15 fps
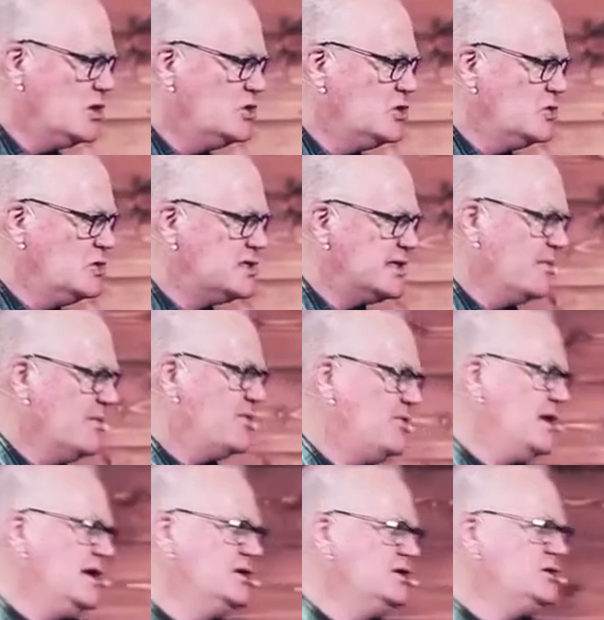to do
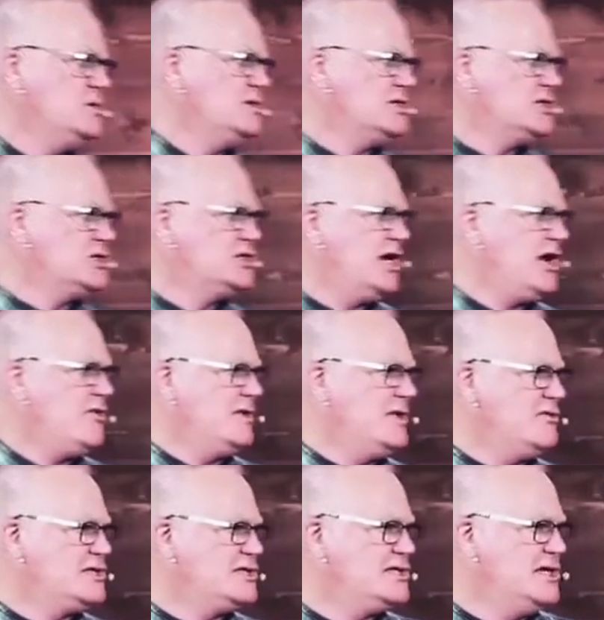something. And she was just sharing there
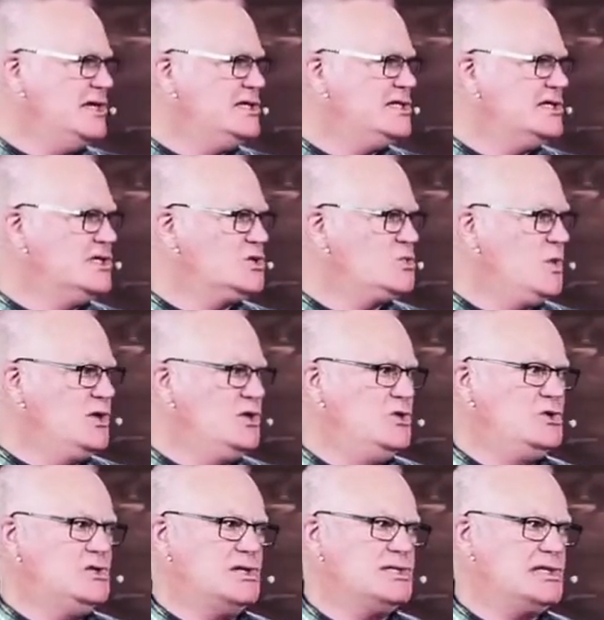are seasons when you
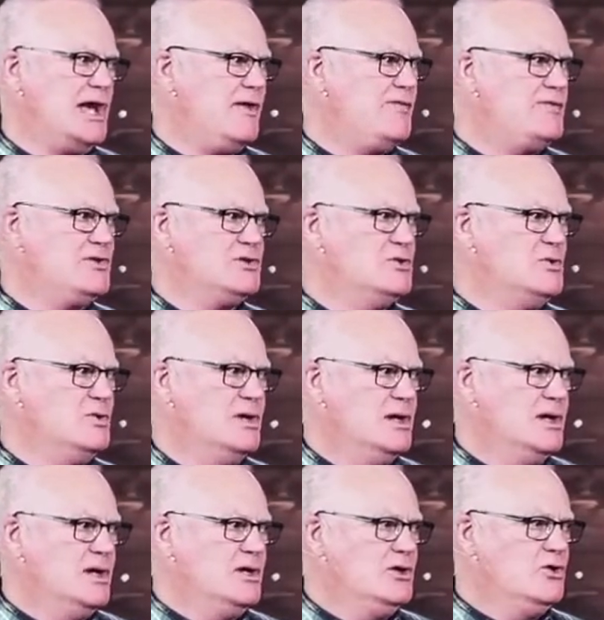just have to
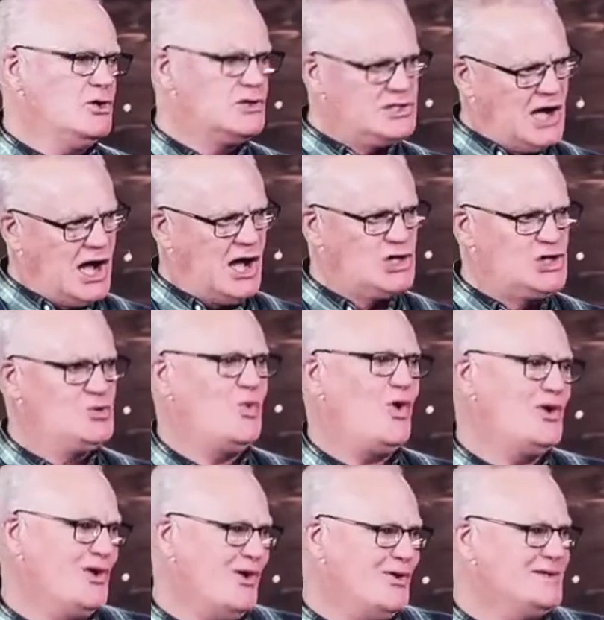not touch
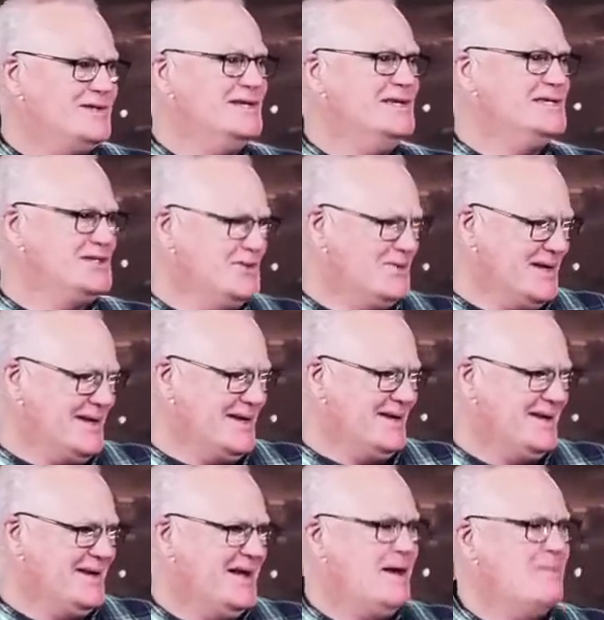what God is doing,
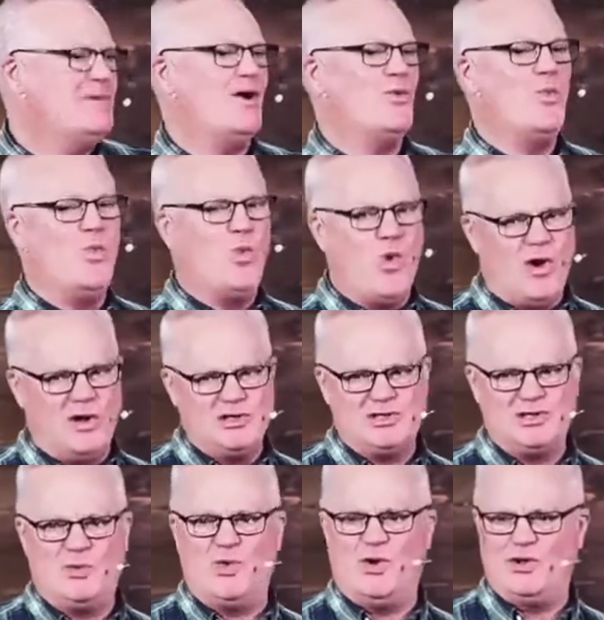but
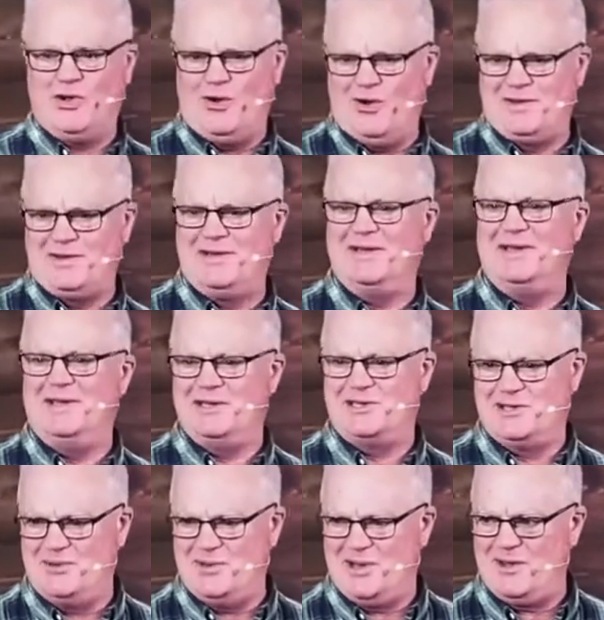watch what God is
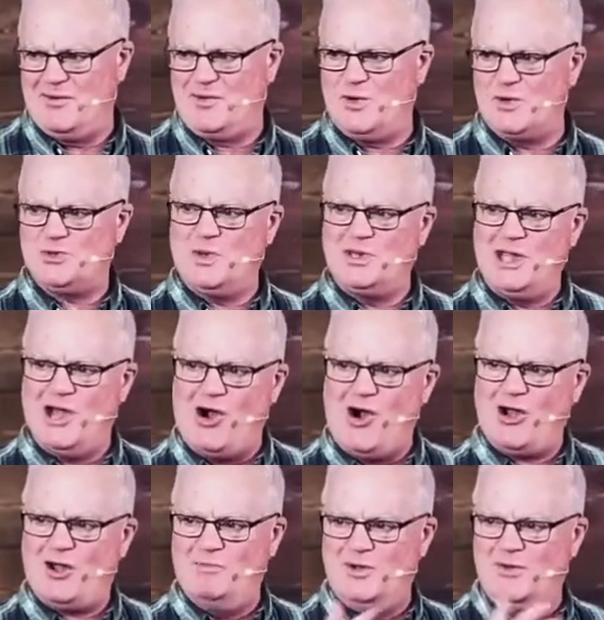doing. Of course, when the
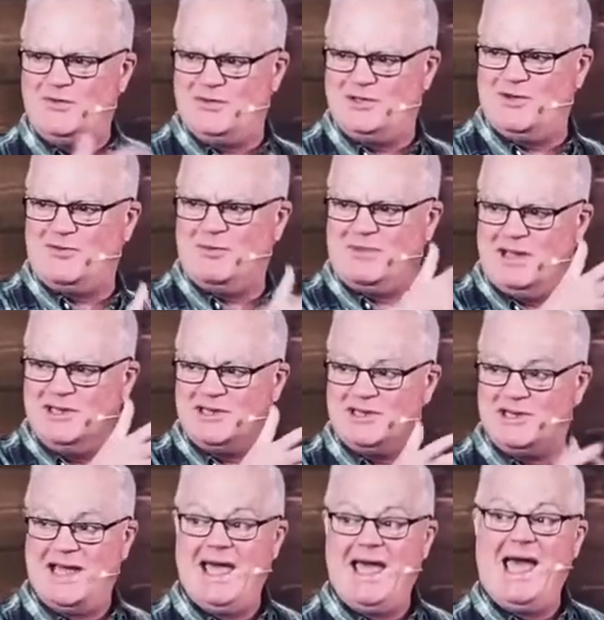ark moved to different
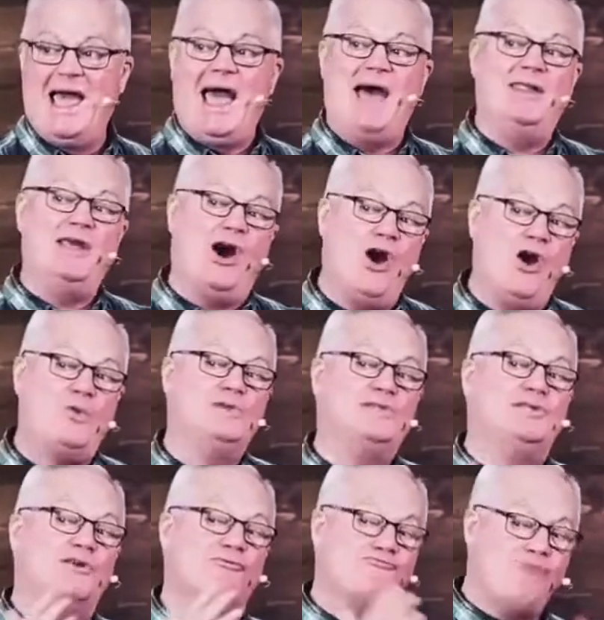places and the ark was
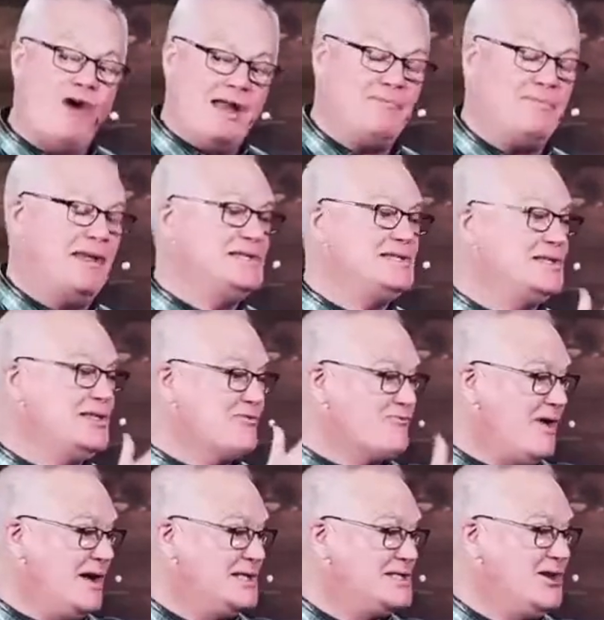in the right place at the
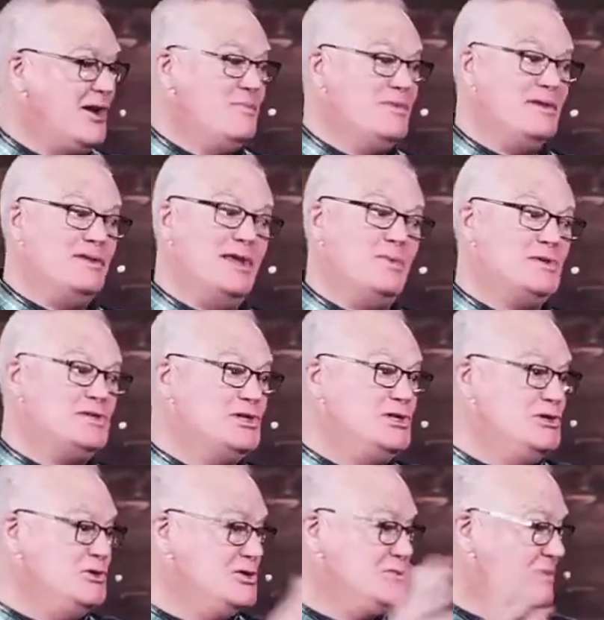right time, that there was
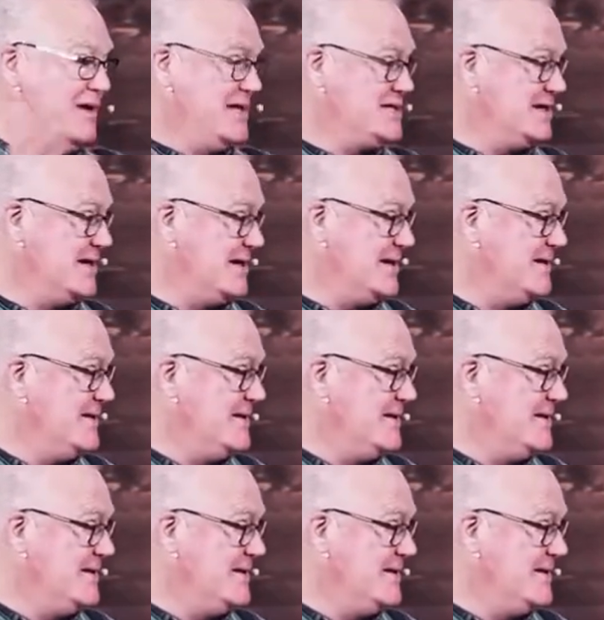huge blessing.